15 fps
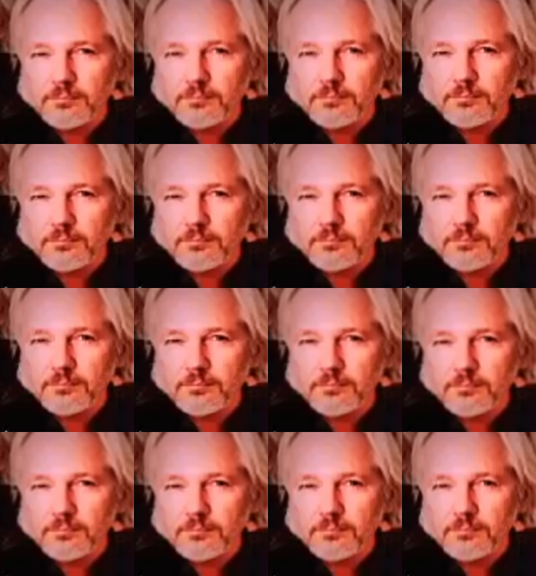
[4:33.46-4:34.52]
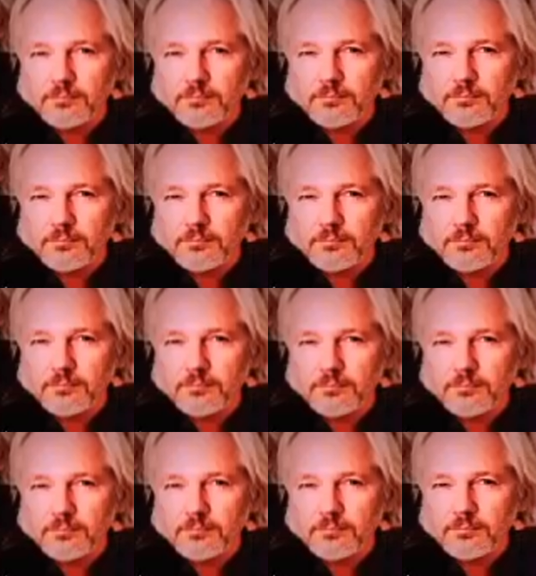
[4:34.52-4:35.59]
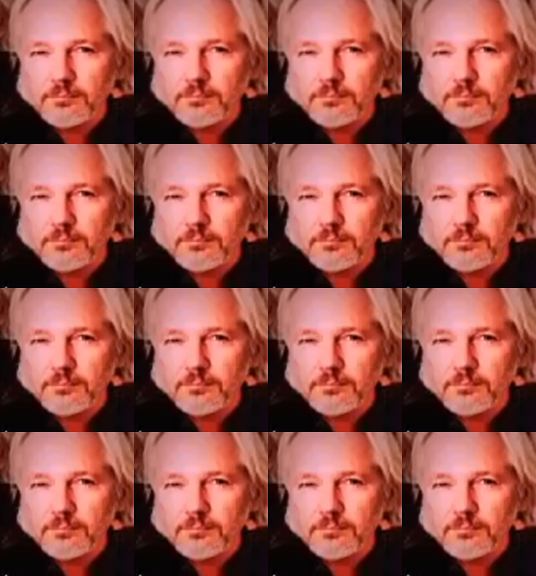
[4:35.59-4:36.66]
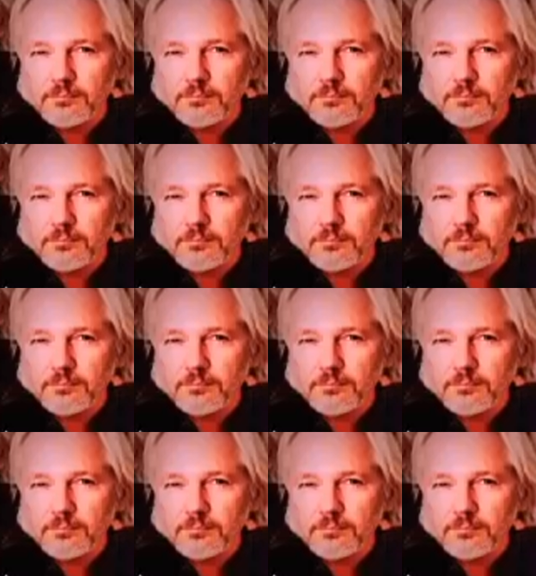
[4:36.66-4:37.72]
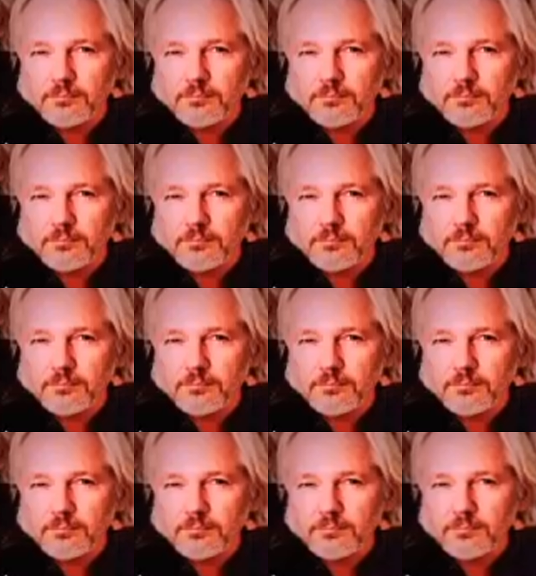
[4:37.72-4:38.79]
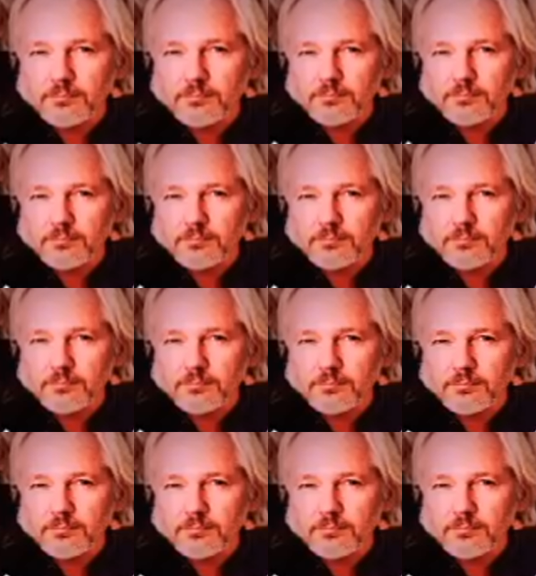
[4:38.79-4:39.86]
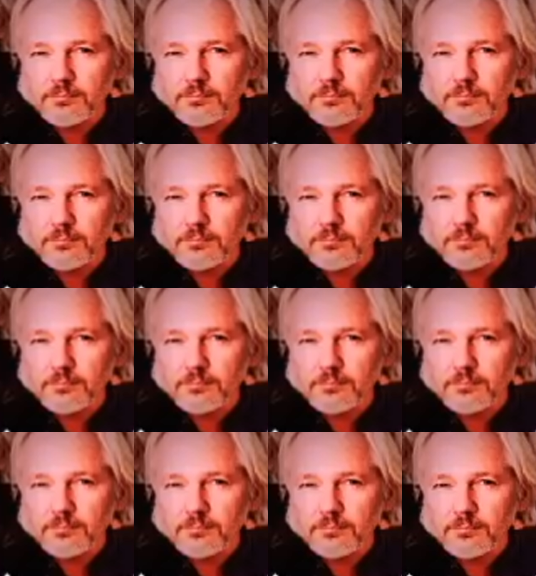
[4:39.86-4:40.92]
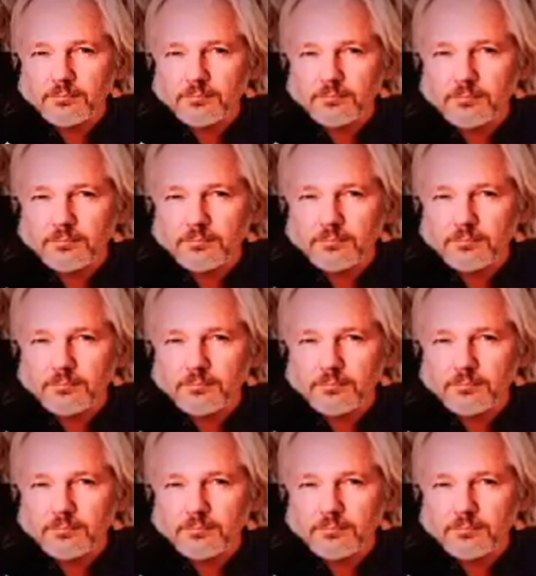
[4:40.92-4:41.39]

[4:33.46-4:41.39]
No words are spoken by the person on screen.